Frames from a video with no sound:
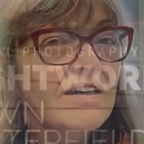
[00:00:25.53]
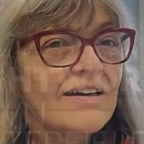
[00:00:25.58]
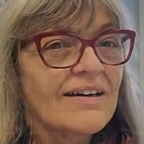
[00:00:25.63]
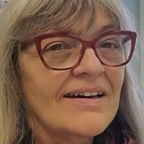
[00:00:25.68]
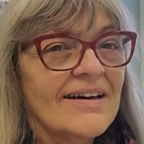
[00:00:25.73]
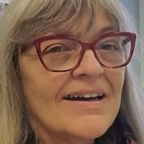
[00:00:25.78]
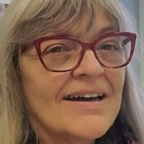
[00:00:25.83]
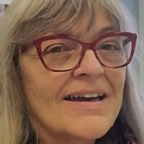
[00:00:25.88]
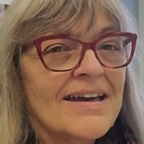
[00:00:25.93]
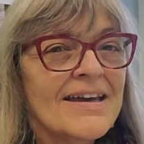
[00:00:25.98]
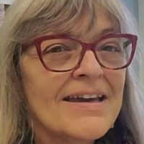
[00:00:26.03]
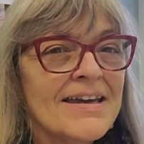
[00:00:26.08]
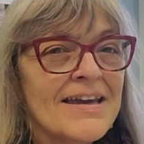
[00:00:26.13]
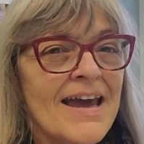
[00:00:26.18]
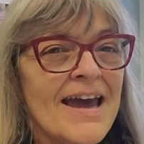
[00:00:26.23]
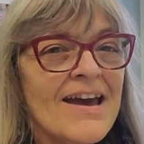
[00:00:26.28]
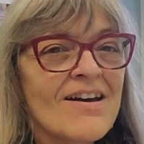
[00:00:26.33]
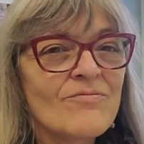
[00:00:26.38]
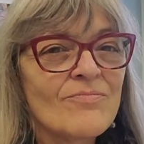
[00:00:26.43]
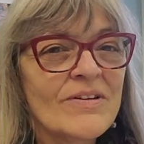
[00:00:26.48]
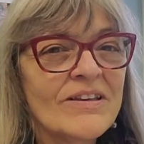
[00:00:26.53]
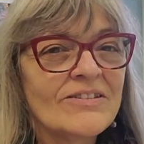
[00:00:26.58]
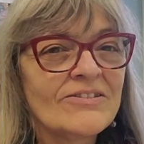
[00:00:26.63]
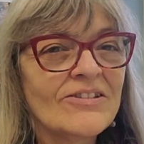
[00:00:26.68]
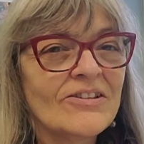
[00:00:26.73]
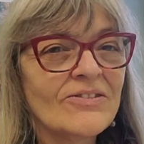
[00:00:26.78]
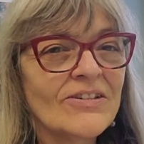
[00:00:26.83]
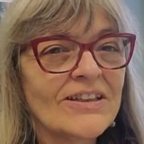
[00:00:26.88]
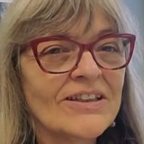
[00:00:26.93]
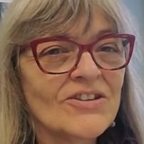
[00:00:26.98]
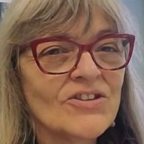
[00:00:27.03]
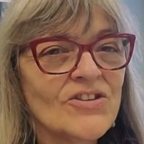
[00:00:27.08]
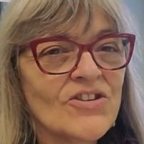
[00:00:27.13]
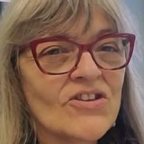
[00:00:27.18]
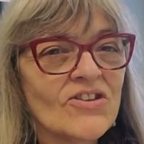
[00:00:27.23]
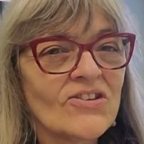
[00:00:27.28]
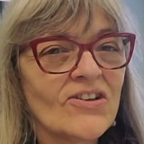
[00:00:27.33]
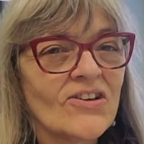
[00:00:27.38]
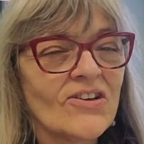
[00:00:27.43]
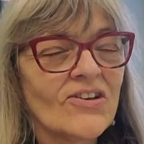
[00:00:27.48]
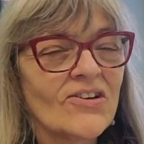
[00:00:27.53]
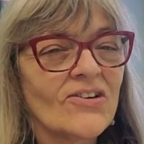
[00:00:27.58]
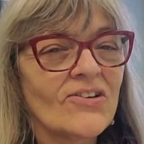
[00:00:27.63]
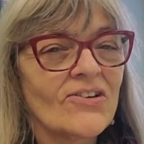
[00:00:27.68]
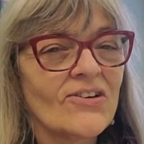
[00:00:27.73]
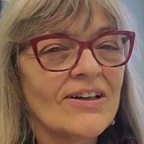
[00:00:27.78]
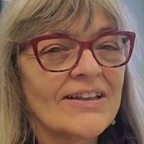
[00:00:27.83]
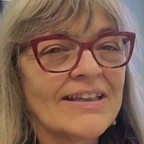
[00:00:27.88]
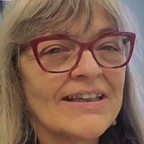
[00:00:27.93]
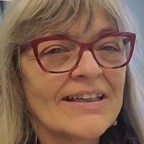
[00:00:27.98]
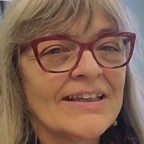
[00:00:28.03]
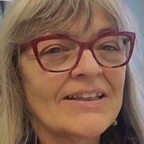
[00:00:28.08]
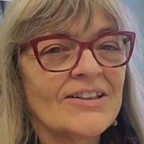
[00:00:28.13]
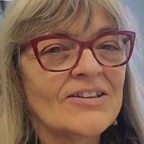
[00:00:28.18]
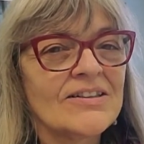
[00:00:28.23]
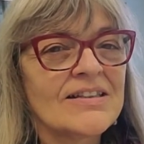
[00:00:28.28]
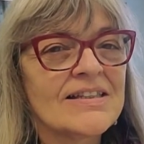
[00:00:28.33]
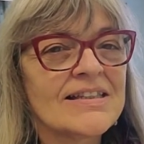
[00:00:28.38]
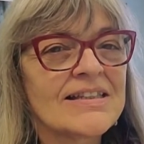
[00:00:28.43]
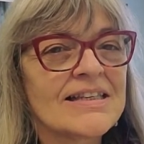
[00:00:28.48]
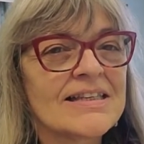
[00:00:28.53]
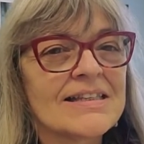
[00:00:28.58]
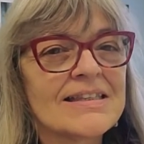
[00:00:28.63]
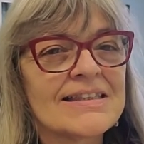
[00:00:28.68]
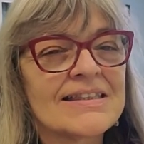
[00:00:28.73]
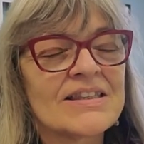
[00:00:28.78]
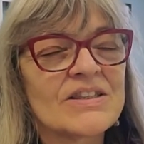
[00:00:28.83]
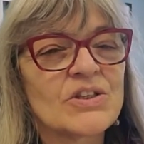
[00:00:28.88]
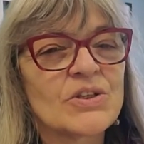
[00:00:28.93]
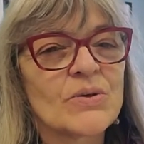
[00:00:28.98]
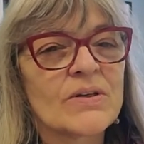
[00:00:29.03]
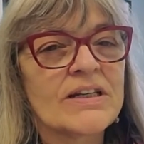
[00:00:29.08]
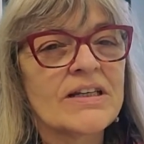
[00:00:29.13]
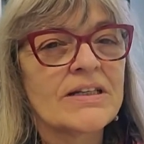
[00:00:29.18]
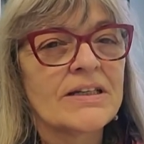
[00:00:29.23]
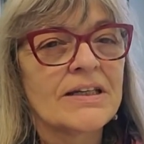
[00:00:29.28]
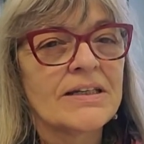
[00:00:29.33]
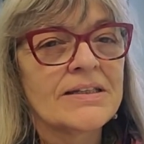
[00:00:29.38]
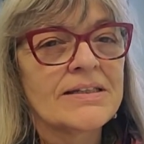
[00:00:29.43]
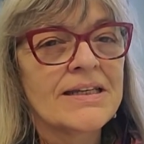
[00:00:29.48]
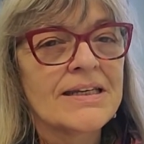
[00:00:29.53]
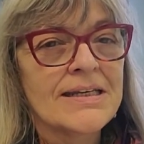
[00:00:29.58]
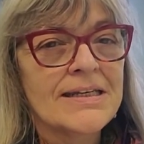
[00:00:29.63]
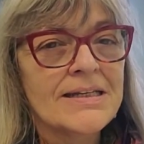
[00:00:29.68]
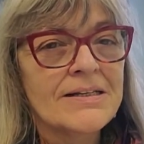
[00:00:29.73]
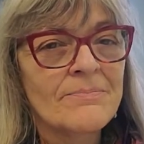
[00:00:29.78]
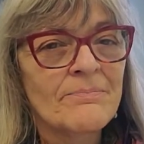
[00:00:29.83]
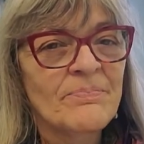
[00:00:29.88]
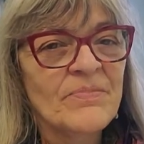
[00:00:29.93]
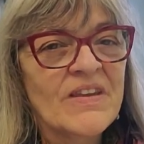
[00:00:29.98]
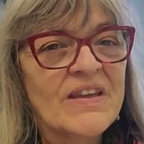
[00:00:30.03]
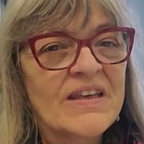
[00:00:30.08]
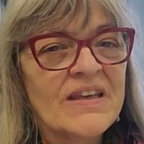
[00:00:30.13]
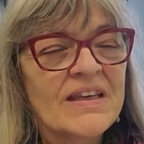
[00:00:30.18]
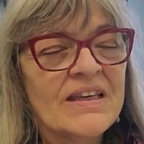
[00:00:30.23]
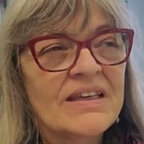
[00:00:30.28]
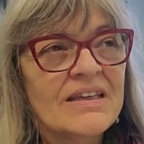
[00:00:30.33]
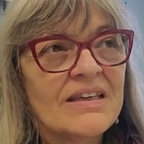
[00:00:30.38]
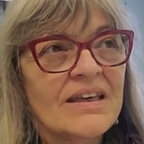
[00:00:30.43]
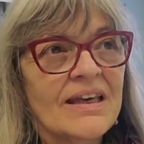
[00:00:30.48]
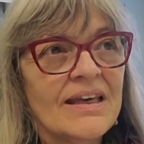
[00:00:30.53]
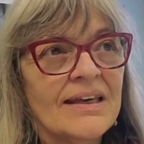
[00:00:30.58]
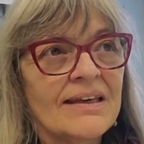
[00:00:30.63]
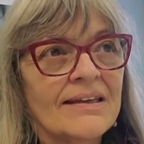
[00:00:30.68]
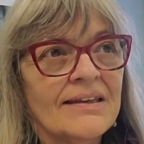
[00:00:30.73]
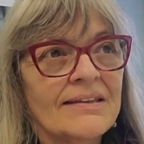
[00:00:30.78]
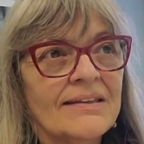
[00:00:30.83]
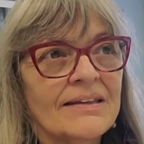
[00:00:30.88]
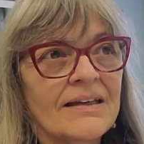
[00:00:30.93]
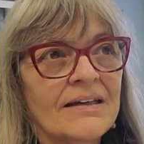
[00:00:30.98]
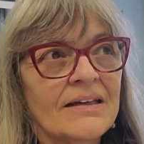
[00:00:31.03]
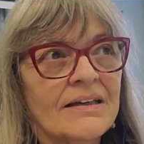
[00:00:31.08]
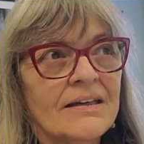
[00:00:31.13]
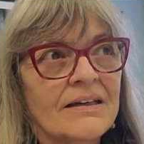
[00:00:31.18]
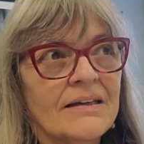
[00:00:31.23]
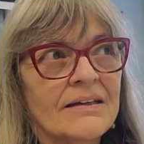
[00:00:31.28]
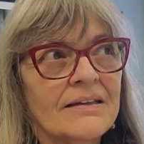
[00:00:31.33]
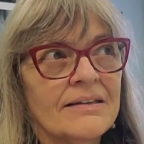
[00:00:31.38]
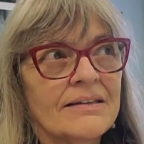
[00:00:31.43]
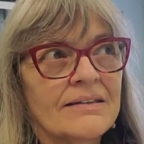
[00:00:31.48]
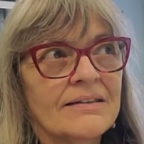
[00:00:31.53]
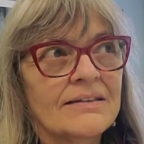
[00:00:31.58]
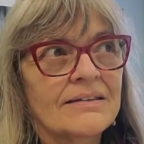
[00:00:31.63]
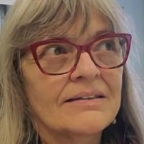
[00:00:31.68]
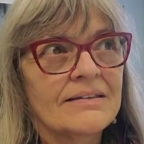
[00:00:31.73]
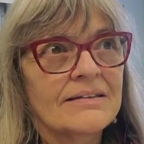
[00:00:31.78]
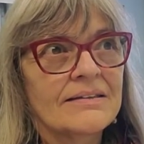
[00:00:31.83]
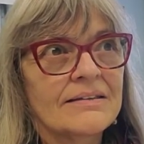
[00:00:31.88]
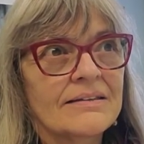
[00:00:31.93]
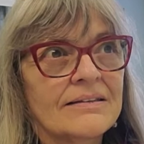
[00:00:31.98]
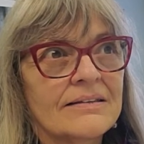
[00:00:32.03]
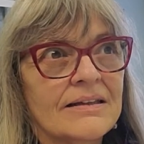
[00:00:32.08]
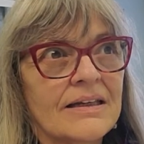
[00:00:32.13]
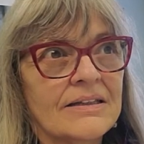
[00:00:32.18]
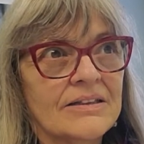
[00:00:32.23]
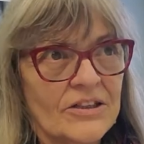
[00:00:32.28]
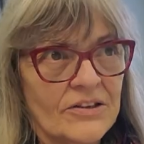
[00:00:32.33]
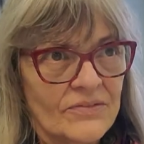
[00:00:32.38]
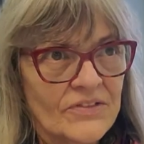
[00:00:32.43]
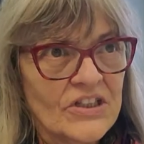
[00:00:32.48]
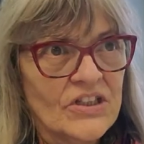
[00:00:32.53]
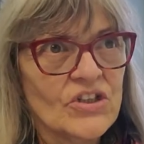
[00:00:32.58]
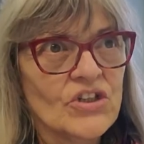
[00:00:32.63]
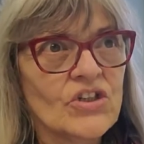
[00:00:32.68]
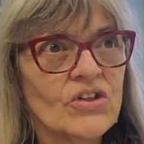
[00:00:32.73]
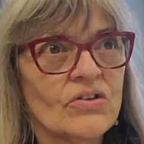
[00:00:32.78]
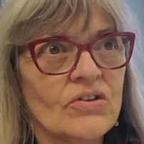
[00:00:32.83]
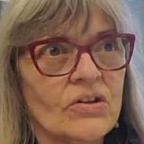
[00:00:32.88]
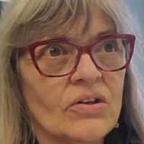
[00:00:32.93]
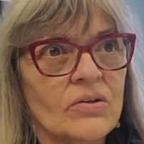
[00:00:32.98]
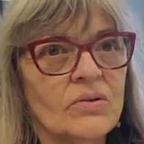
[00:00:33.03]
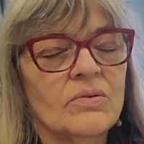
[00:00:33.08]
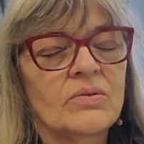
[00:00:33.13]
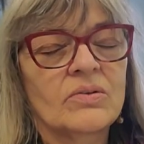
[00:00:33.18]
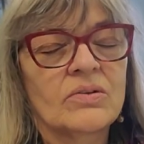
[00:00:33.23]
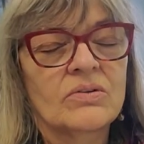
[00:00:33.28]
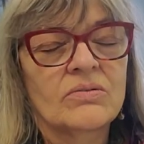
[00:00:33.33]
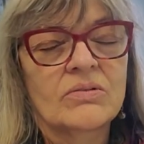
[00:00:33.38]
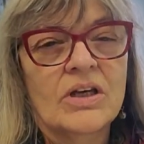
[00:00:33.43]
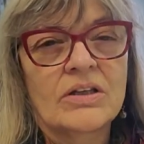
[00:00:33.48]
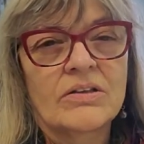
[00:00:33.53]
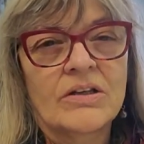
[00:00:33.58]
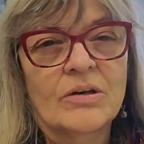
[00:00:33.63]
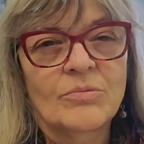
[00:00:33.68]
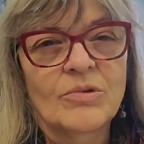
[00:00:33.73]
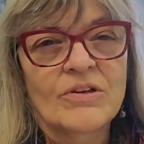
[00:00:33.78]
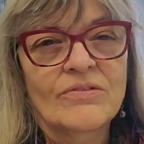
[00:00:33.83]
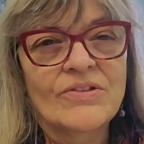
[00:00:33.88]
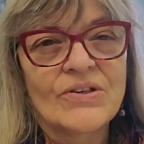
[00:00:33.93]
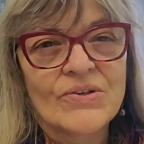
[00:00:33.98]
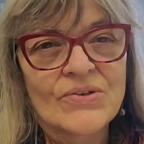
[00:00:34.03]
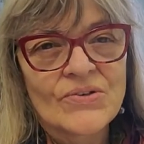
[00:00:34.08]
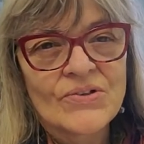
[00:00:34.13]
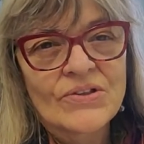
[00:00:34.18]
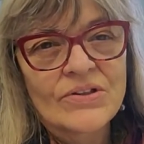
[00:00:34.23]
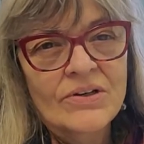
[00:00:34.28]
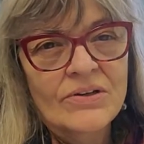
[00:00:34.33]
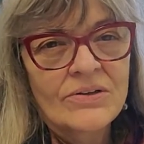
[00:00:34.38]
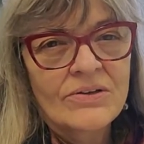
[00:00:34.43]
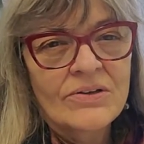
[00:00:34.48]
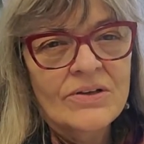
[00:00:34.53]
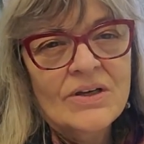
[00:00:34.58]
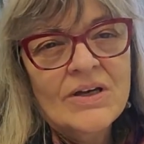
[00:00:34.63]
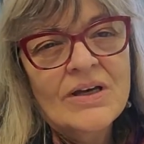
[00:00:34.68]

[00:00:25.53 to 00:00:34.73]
I have been living in Juneau again since 2019, and I lived in Juneau a number of years ago.